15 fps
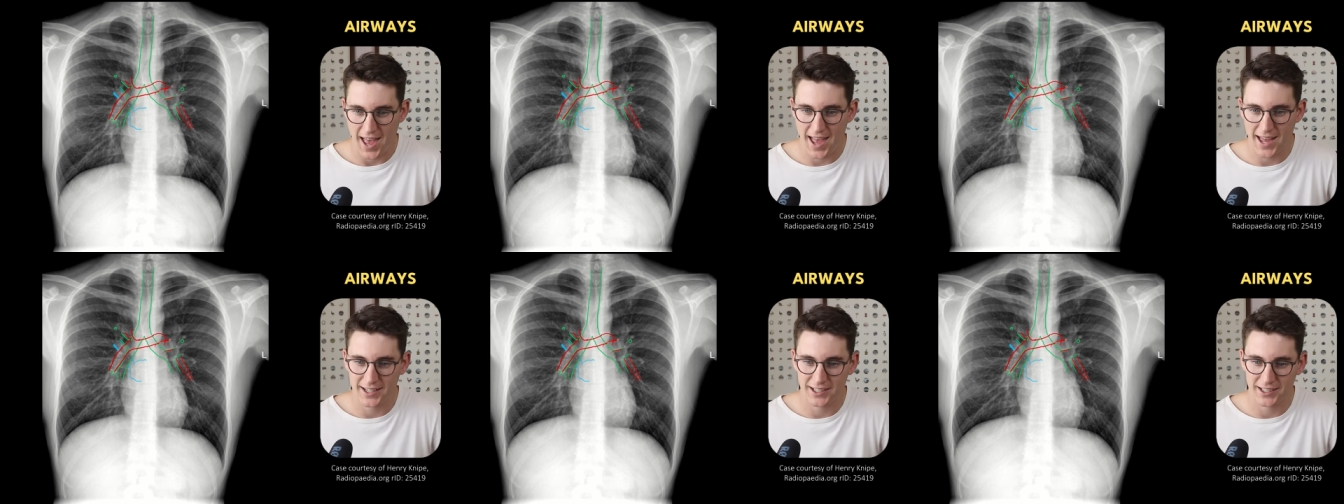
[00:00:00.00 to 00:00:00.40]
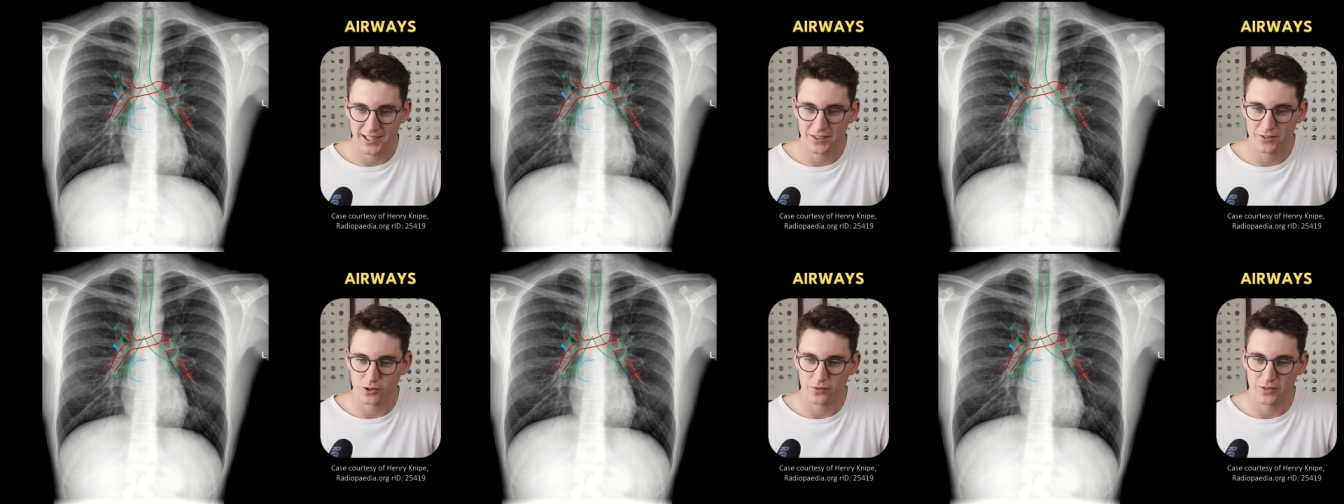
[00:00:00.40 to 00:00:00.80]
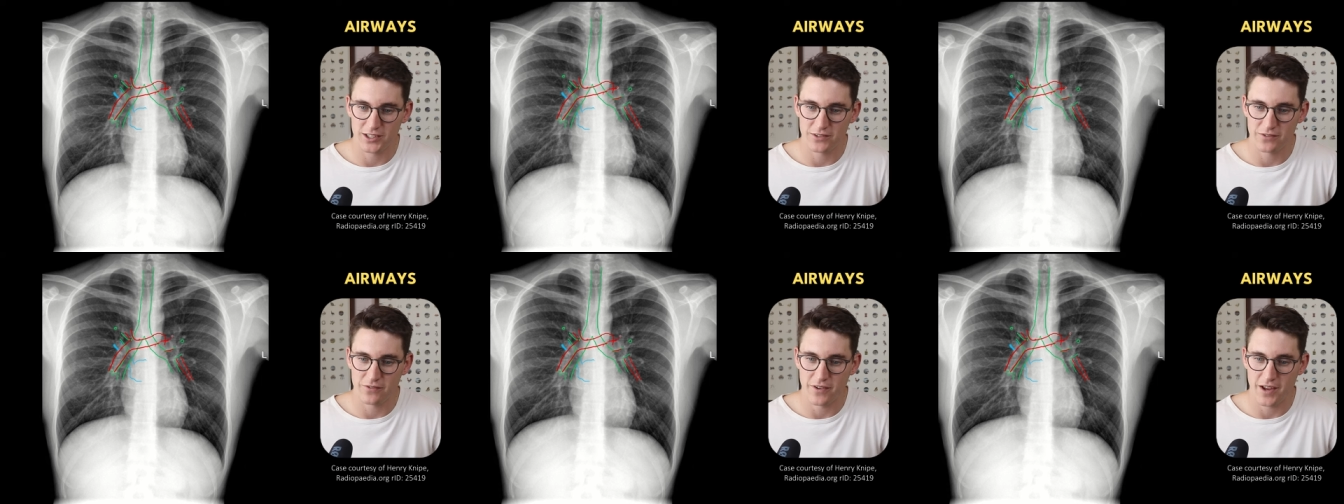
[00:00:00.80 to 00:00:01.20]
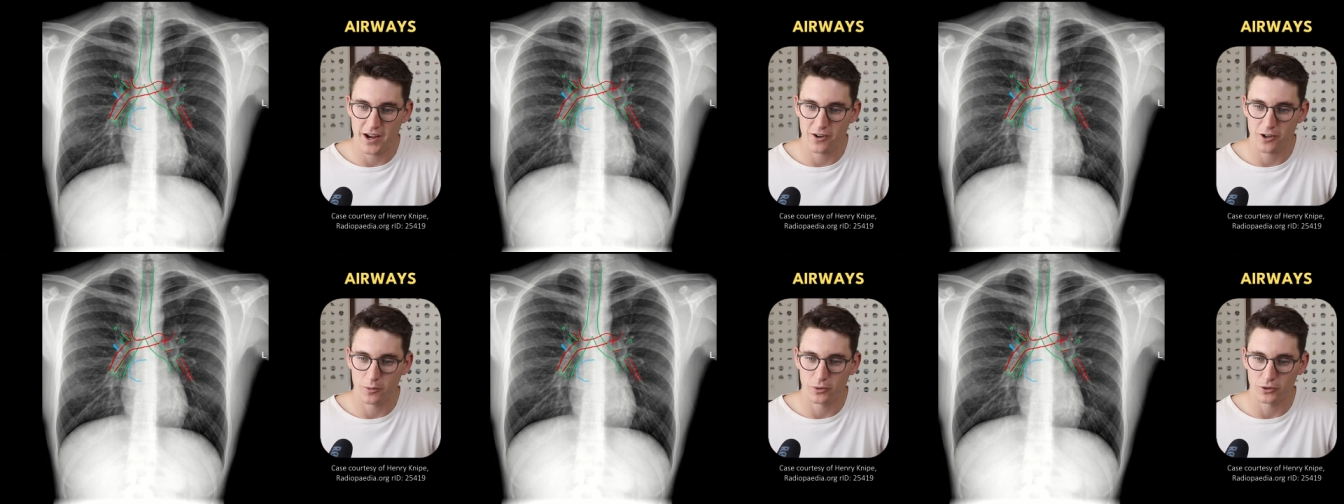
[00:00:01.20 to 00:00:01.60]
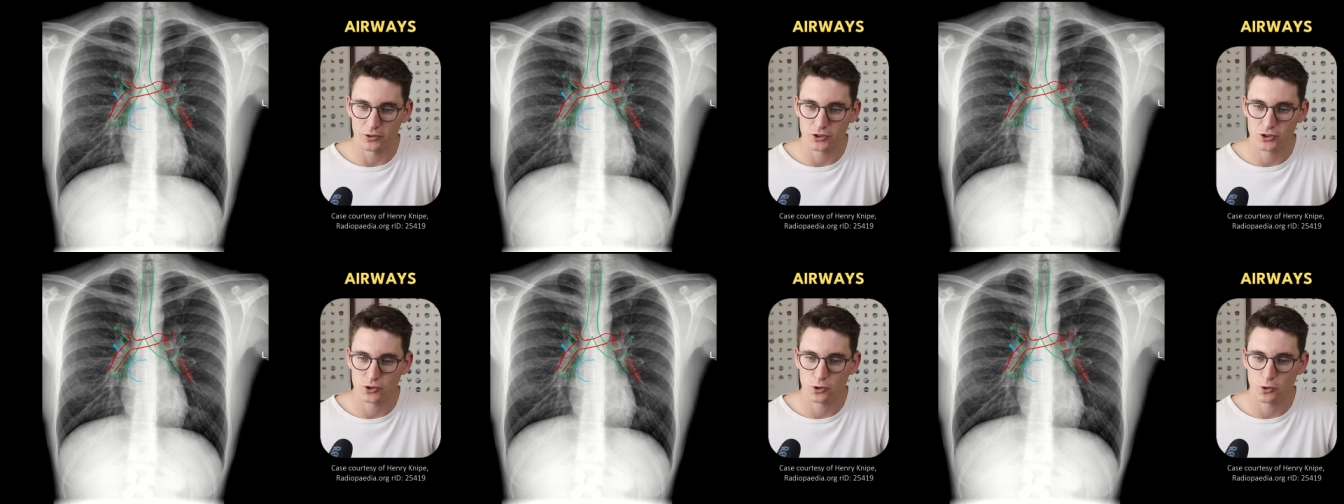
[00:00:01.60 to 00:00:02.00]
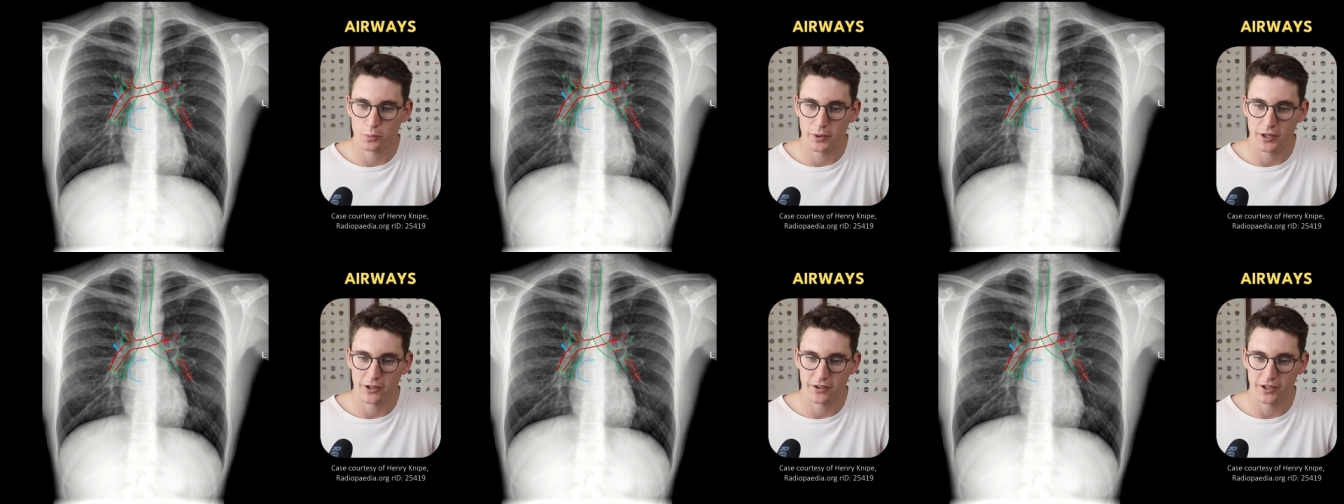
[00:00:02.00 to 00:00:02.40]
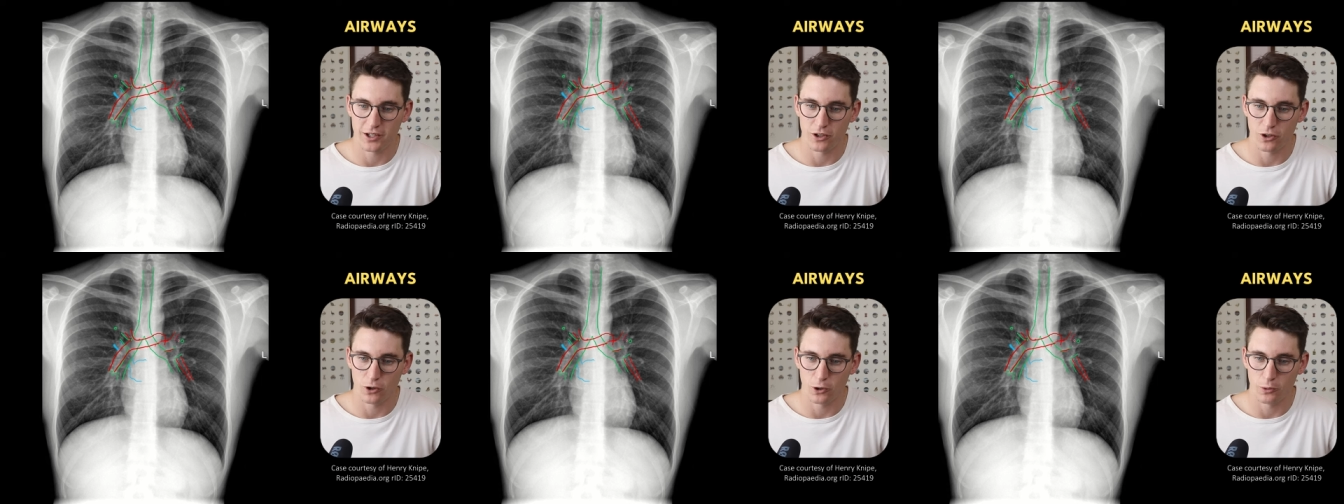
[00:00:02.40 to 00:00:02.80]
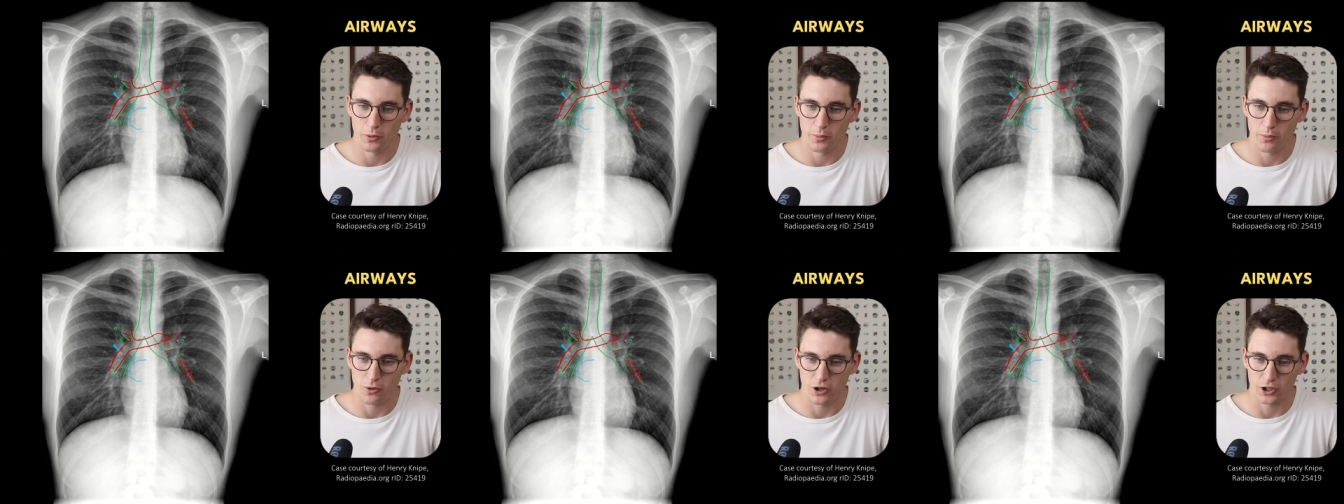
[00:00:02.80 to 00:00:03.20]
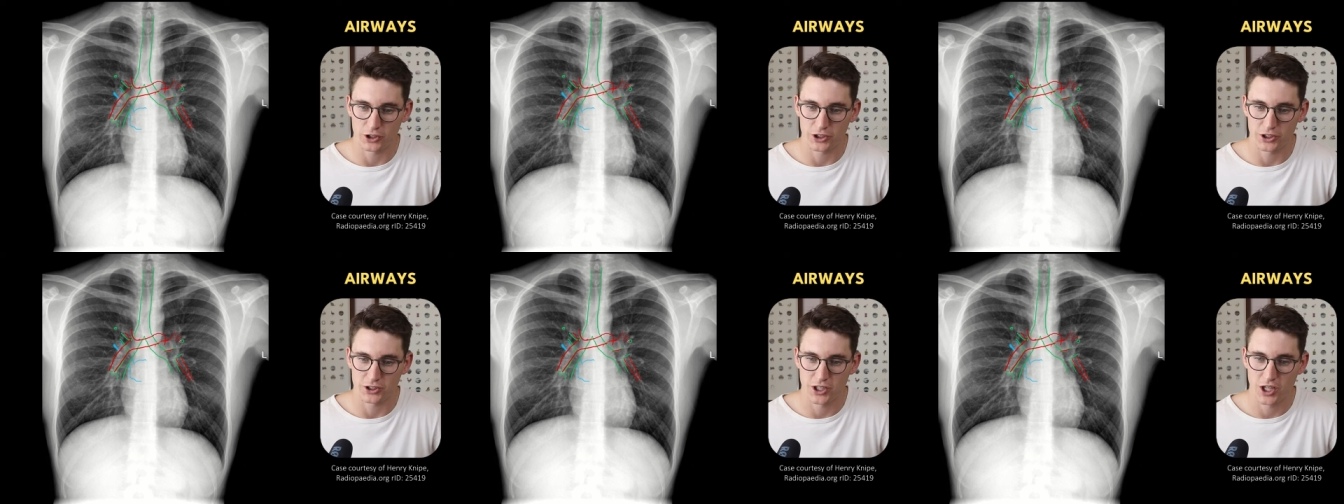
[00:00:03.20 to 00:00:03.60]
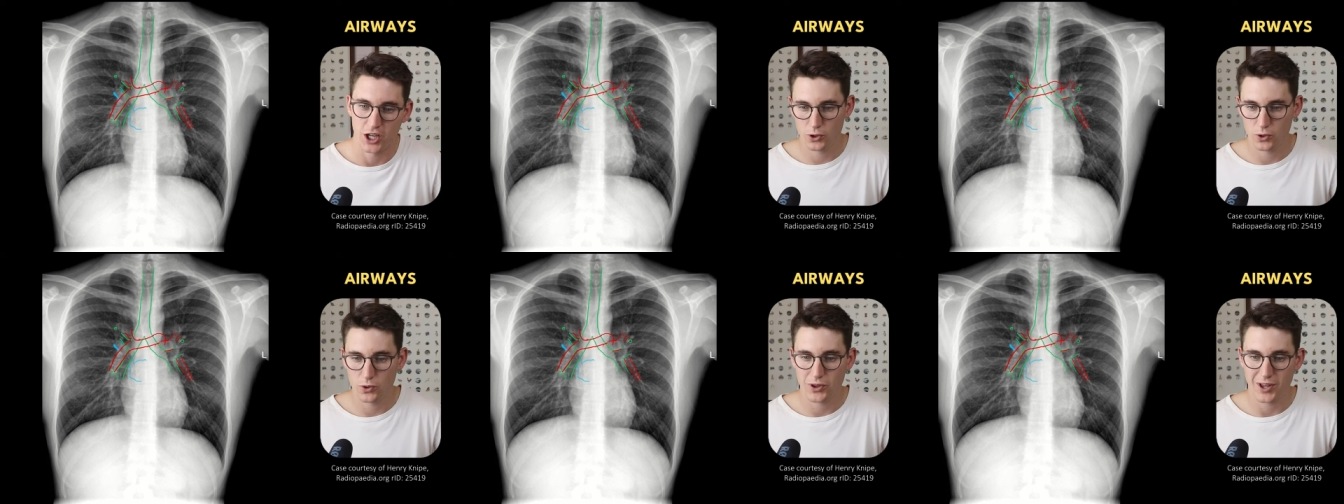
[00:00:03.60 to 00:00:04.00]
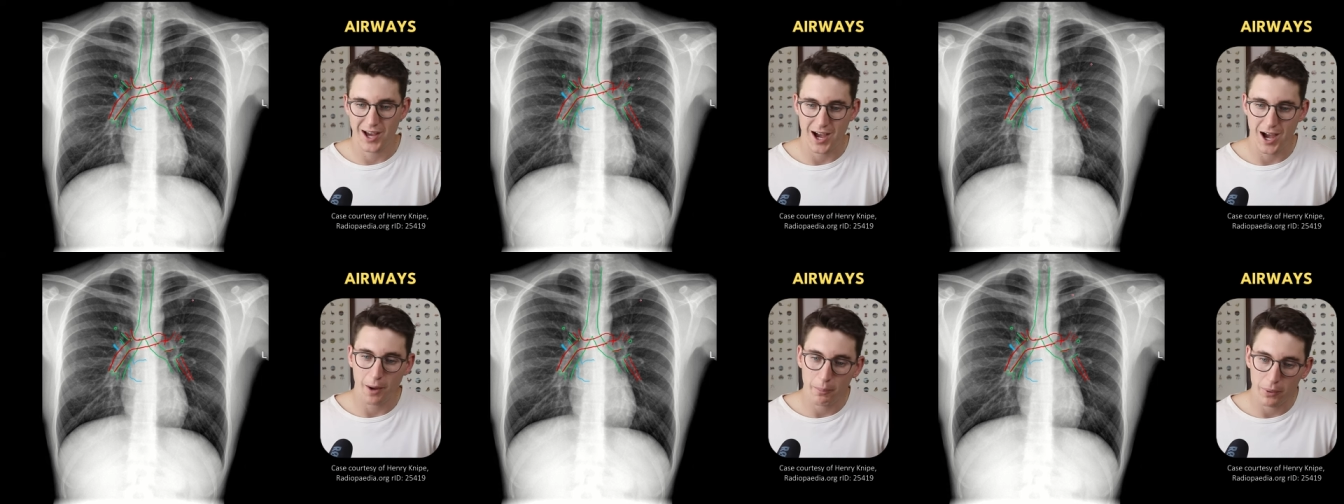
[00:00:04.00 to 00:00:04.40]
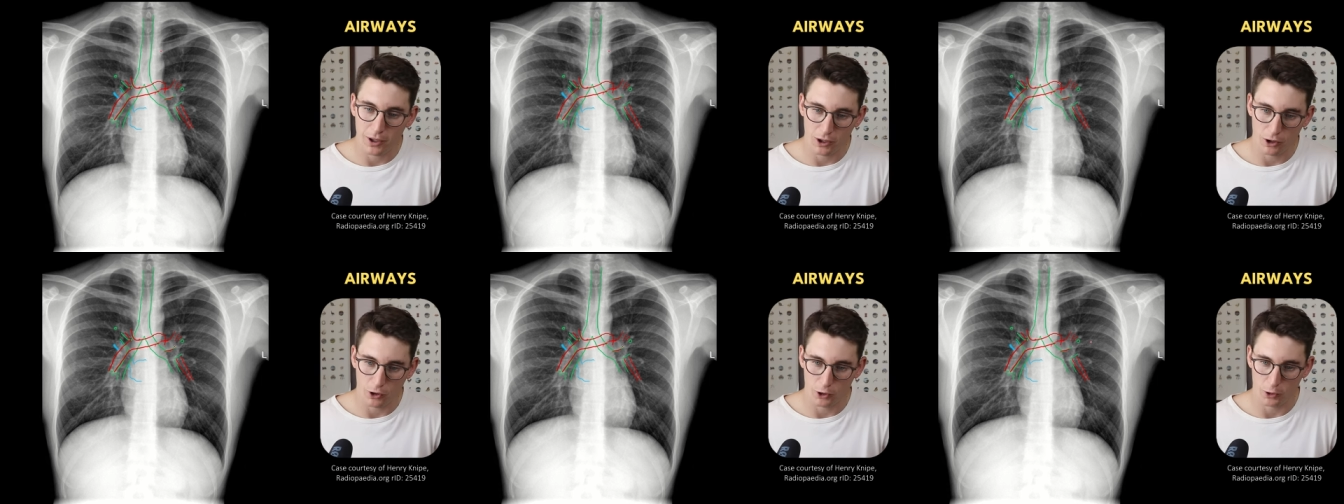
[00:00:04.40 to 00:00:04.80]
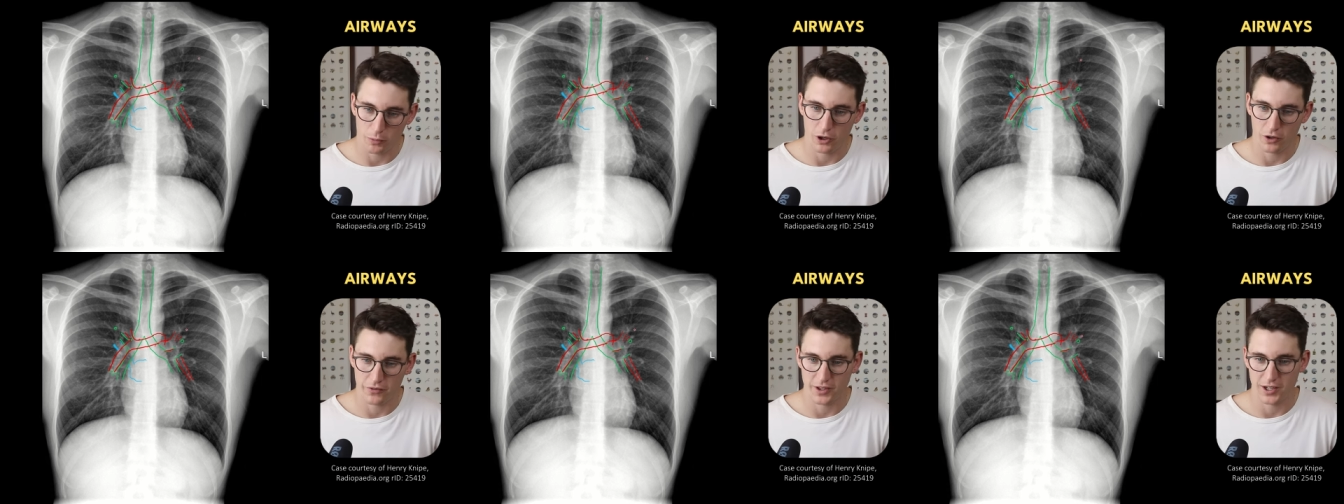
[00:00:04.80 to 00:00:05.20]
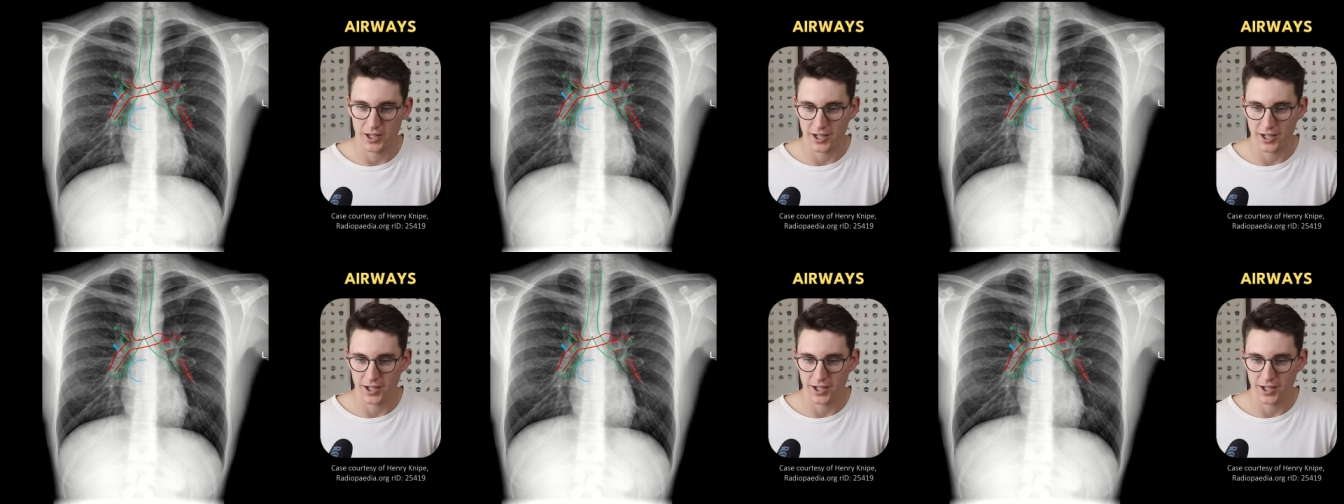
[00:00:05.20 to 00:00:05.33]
And it gives off these variable superior lobe branches to the upper lobe of the